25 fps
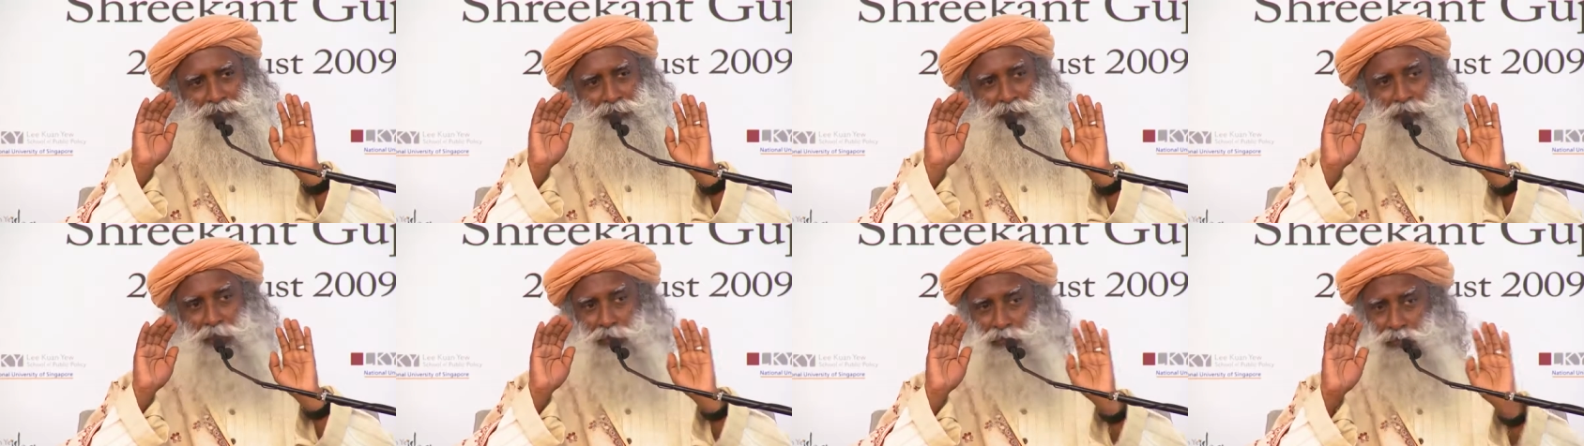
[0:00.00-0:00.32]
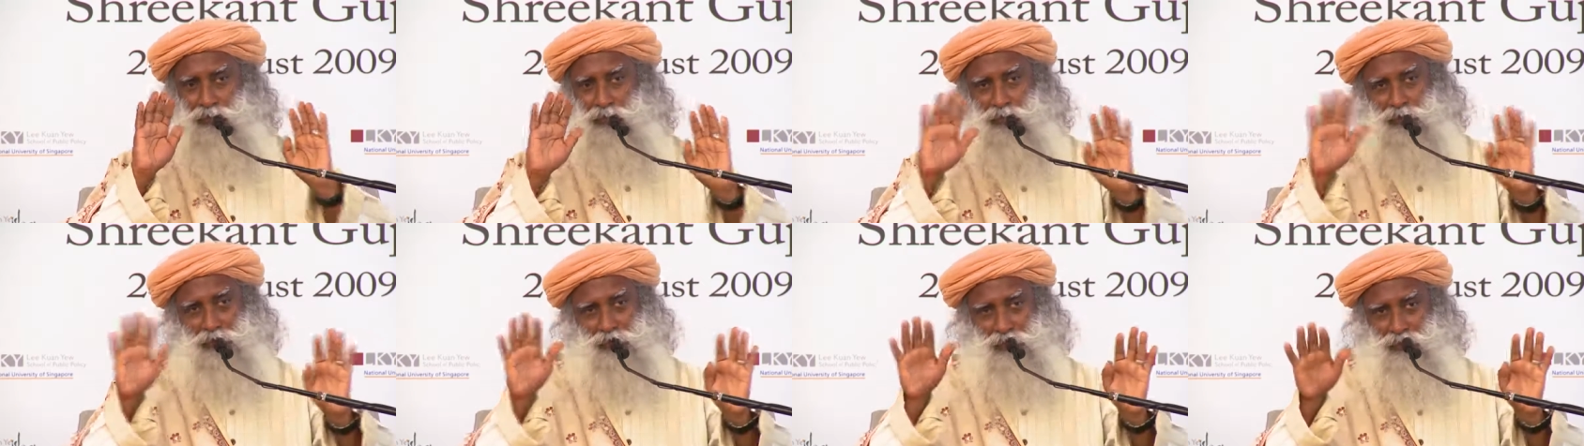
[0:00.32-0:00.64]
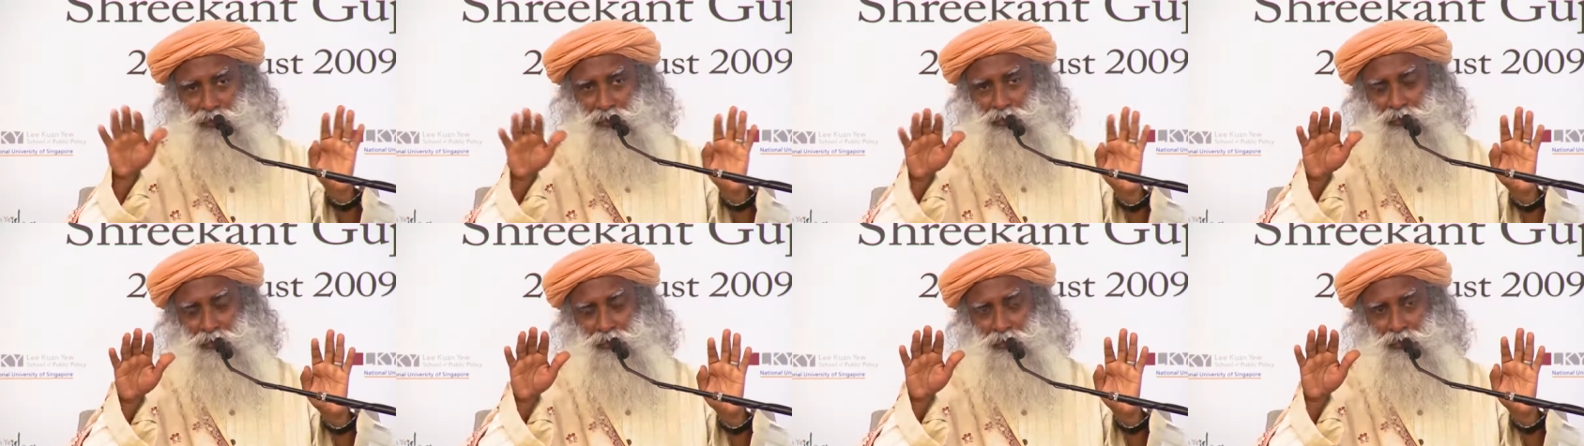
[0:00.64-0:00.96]
not just
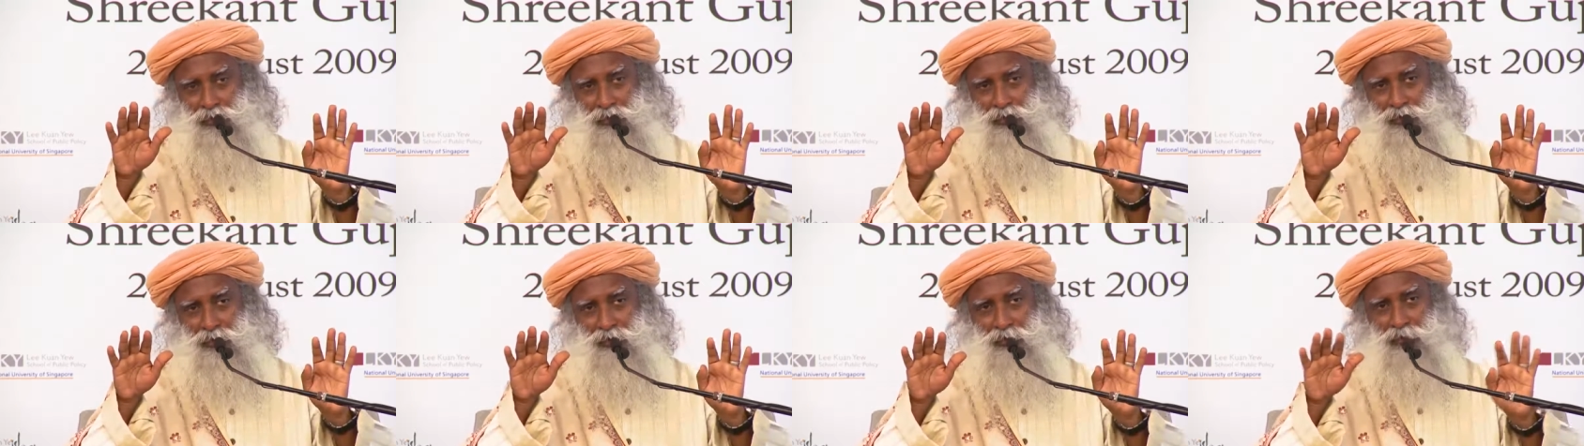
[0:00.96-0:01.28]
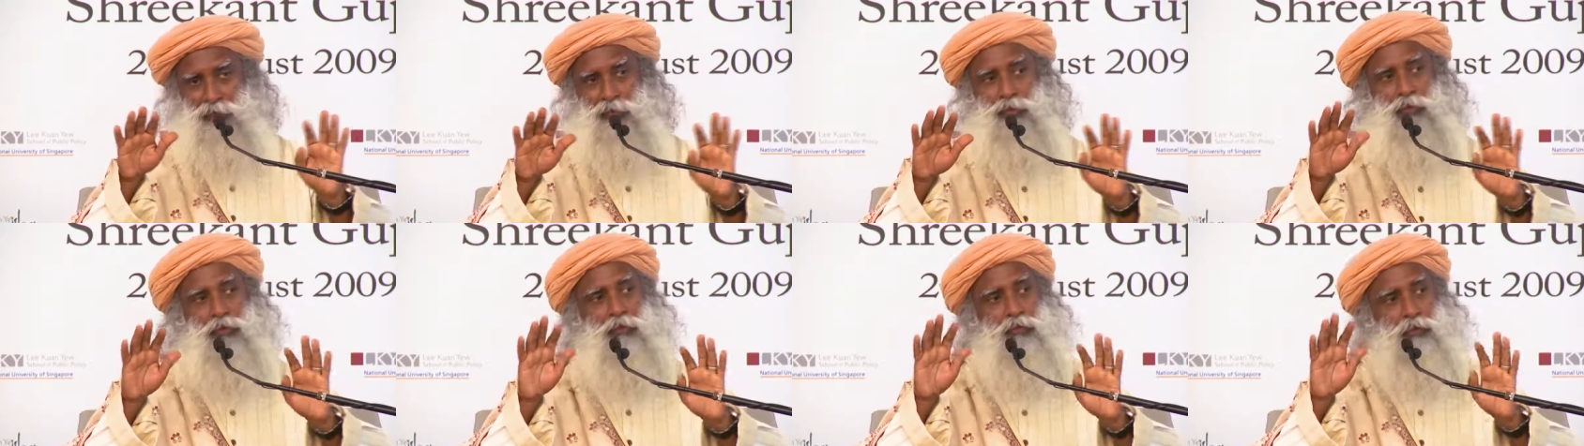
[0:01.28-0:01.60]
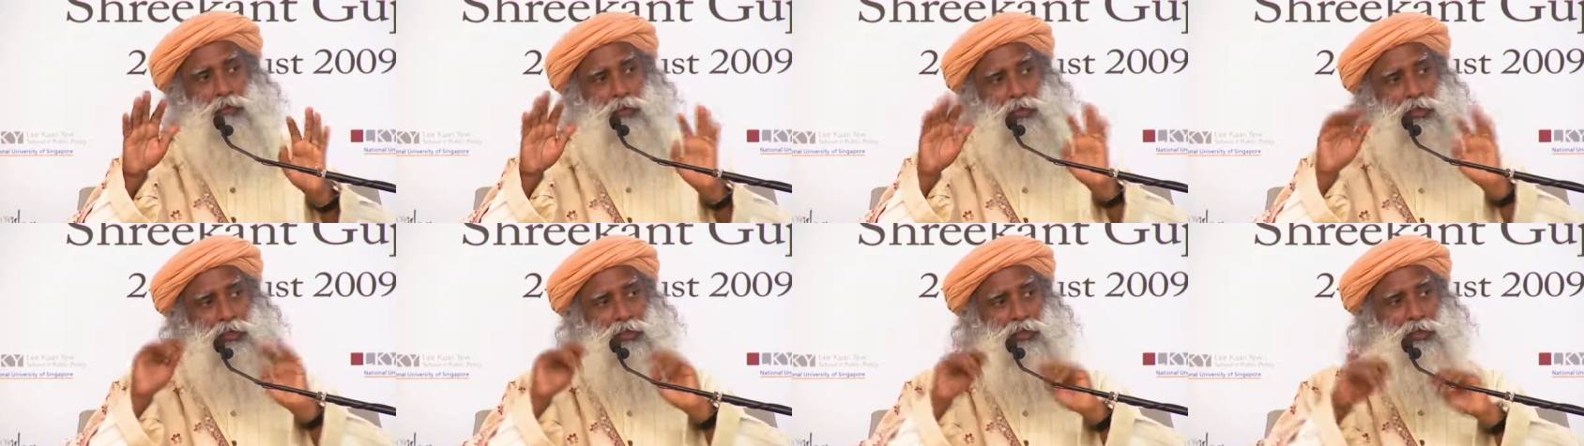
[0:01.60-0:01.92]
here, in the whole
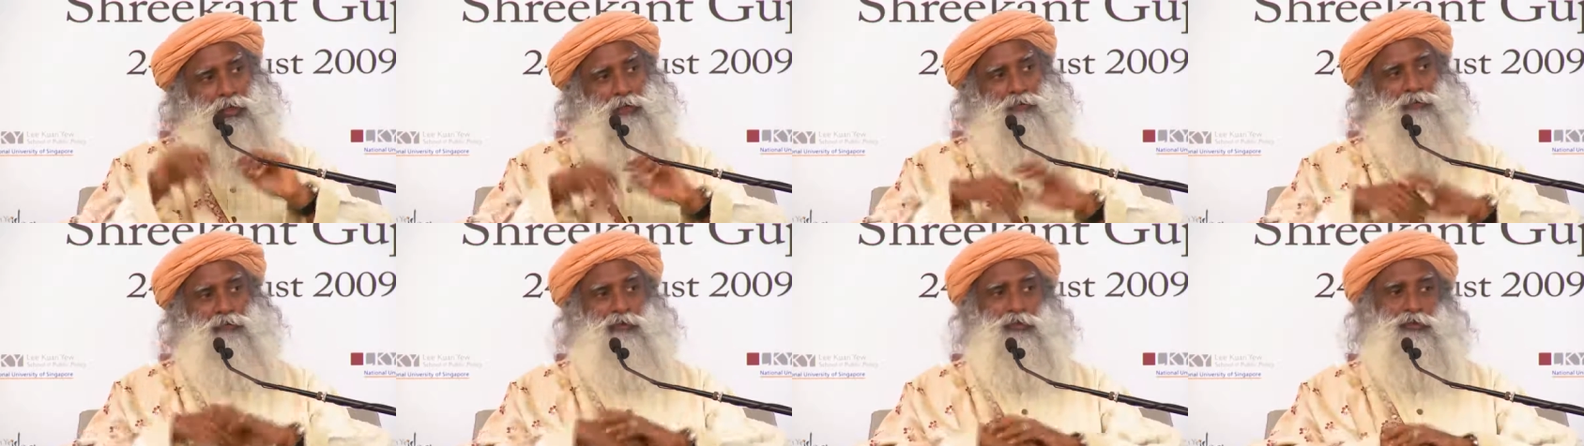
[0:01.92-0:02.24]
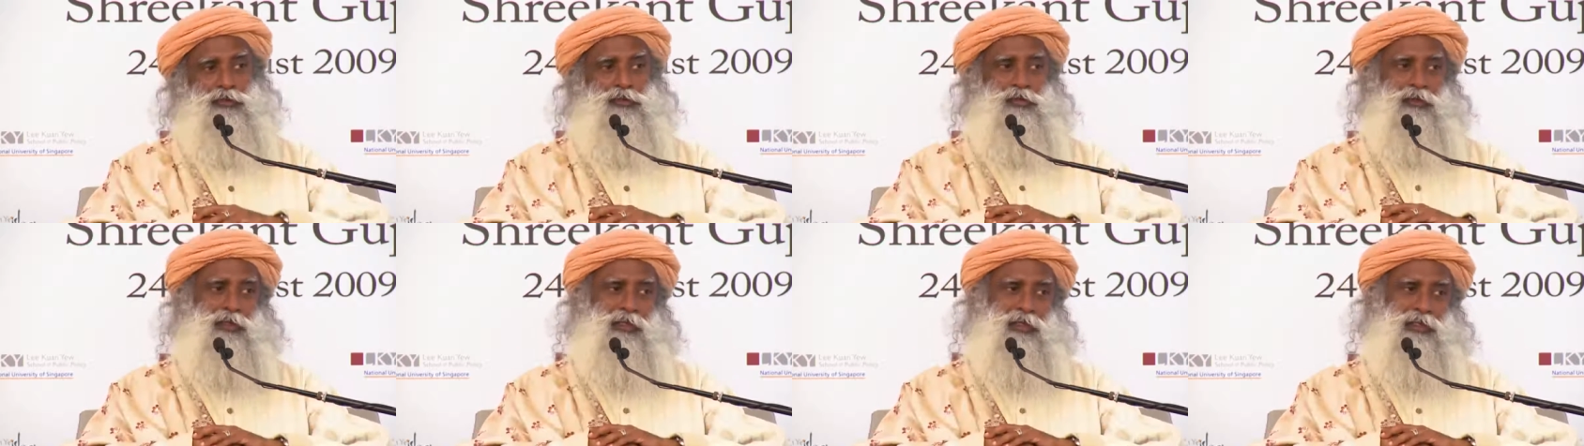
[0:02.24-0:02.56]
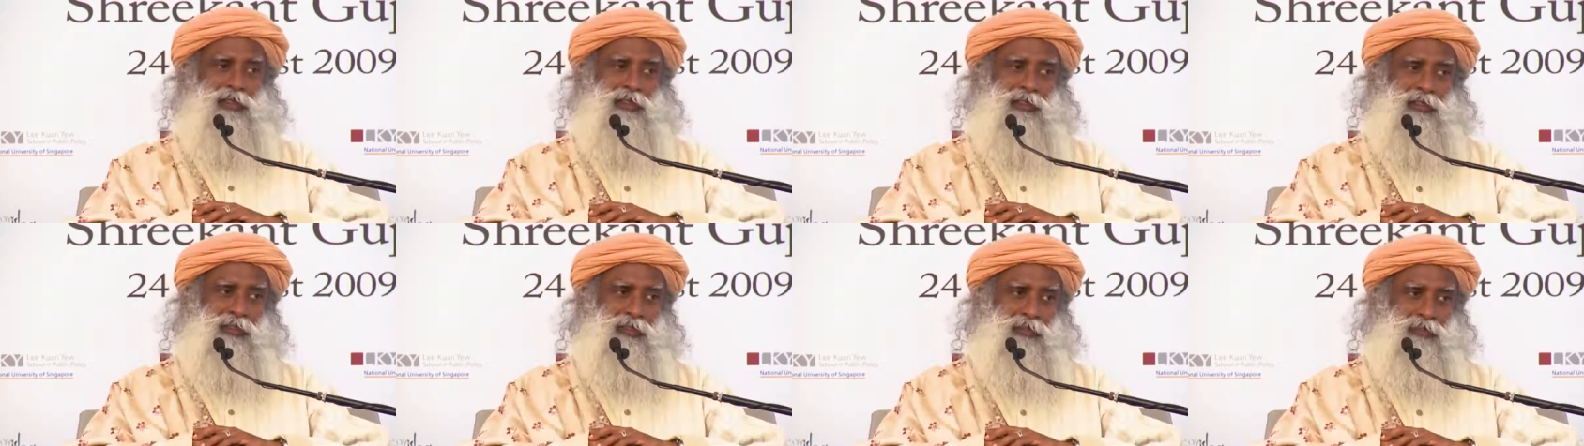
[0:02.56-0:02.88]
world
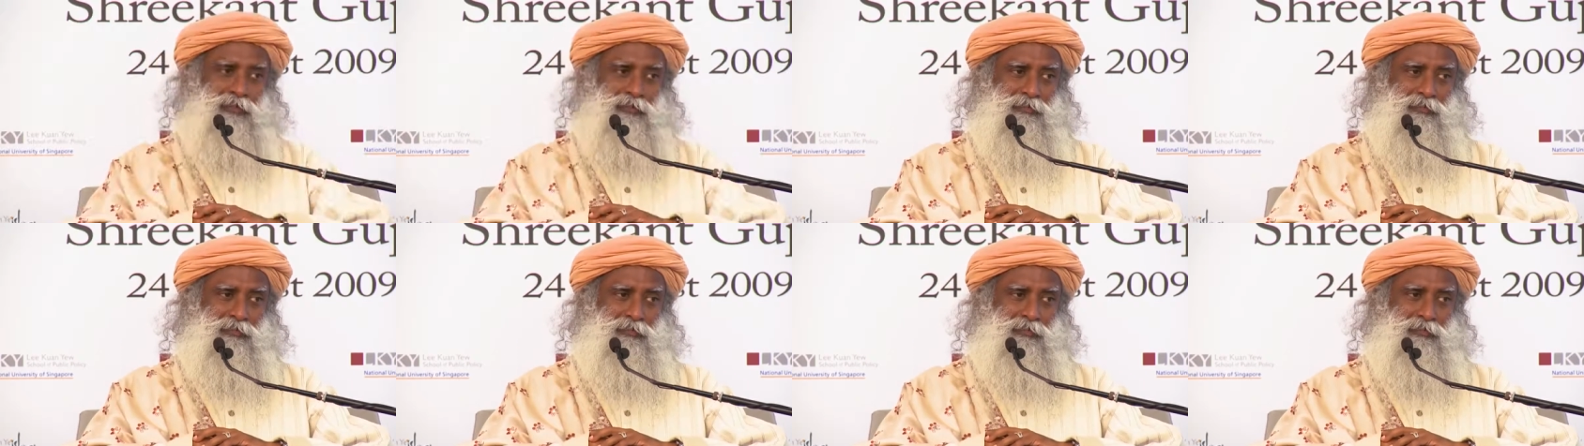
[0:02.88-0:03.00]
unfortunately.